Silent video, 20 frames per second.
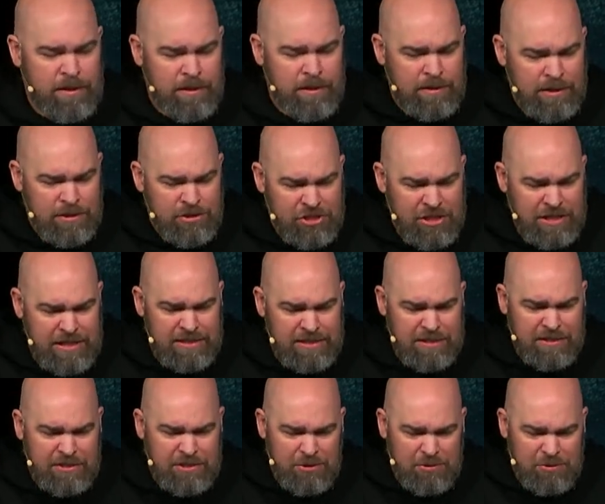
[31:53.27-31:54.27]
The
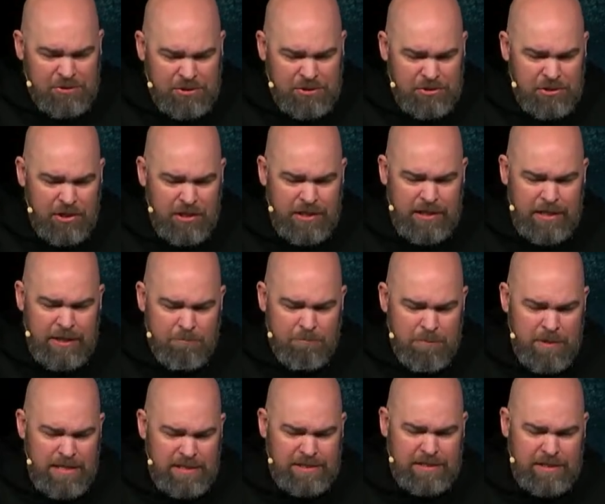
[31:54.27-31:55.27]
Jesus who stood in the
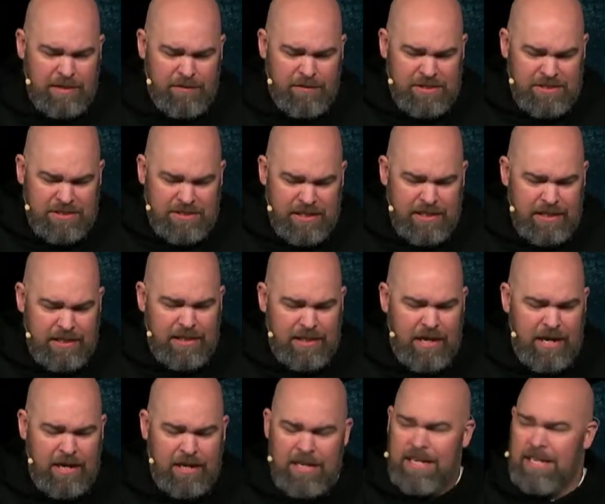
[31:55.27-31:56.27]
midst of a
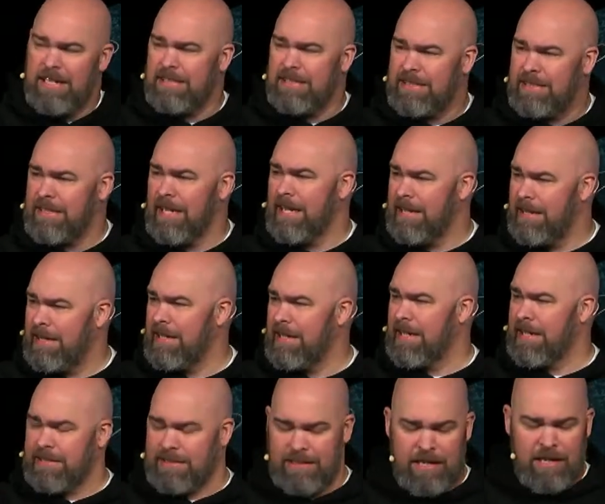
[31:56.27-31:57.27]
synagogue said
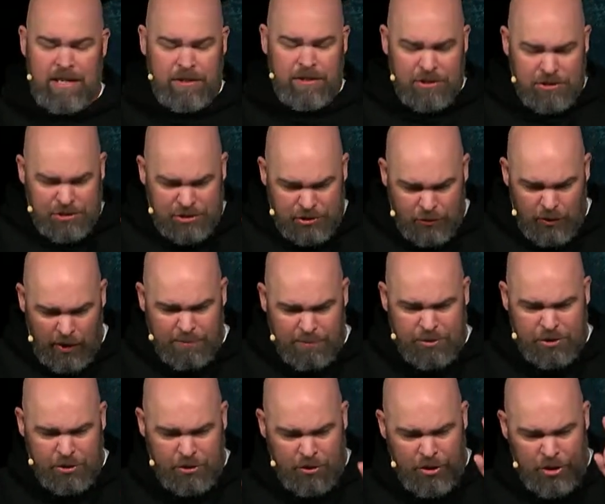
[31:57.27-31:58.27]
this, the
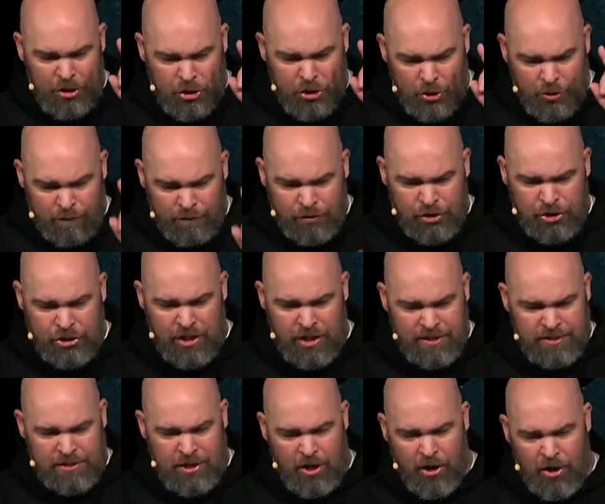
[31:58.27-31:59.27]
Scripture you've
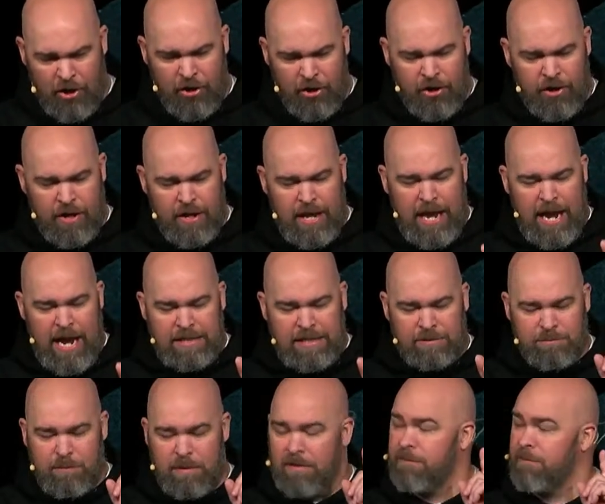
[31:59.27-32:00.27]
just heard has
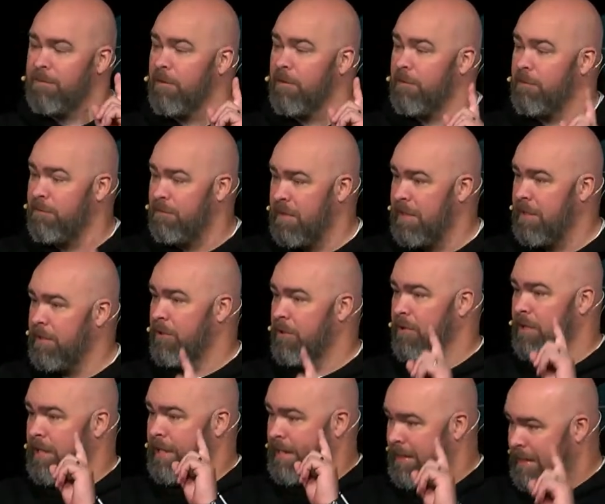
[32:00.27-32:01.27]
been
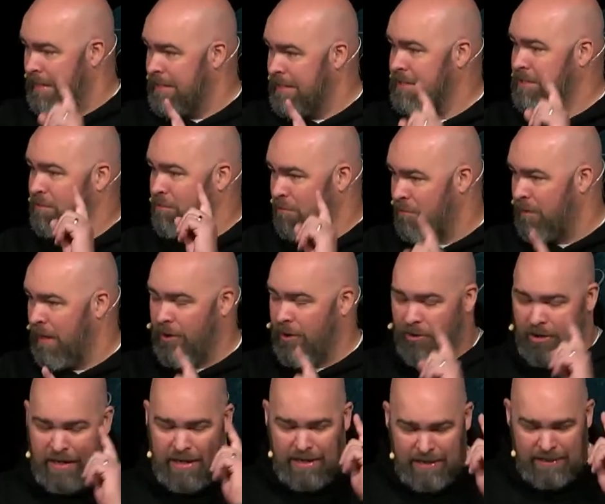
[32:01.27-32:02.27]
fulfilled this
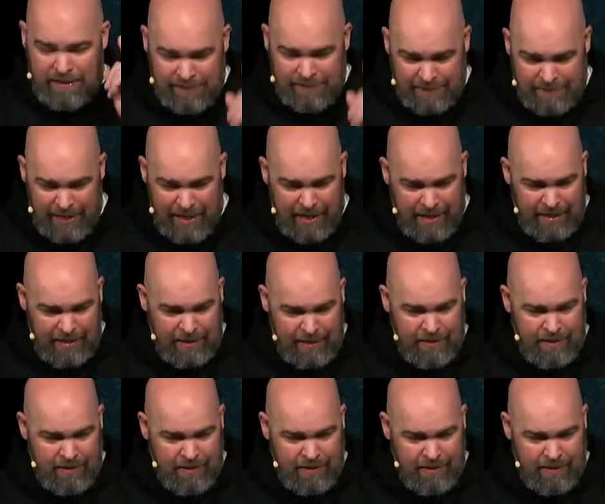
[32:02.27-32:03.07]
very day.